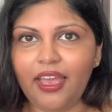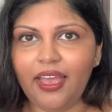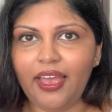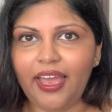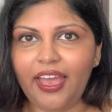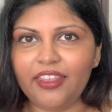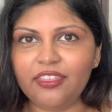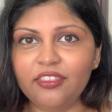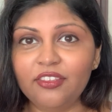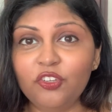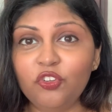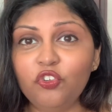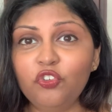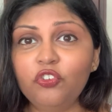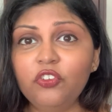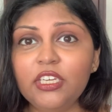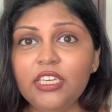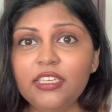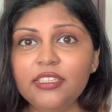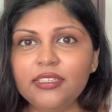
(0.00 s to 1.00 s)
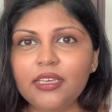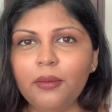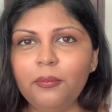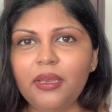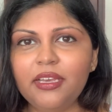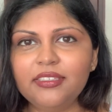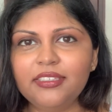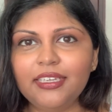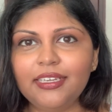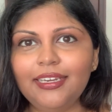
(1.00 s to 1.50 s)
and the trees are
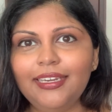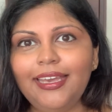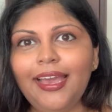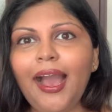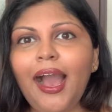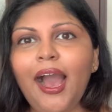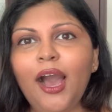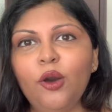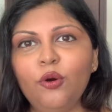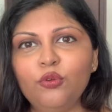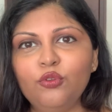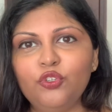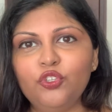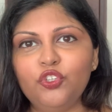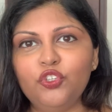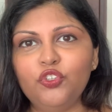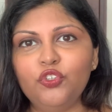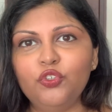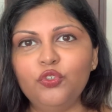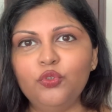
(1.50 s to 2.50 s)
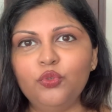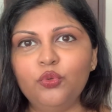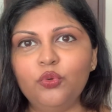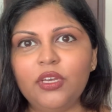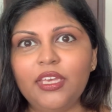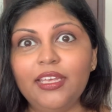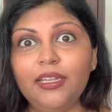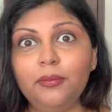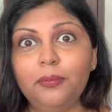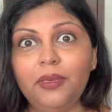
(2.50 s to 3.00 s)
basically out to
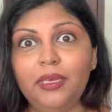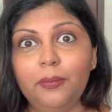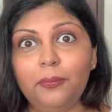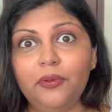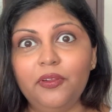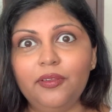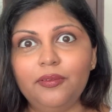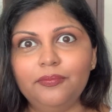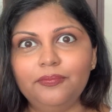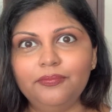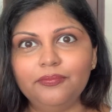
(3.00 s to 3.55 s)
kill people.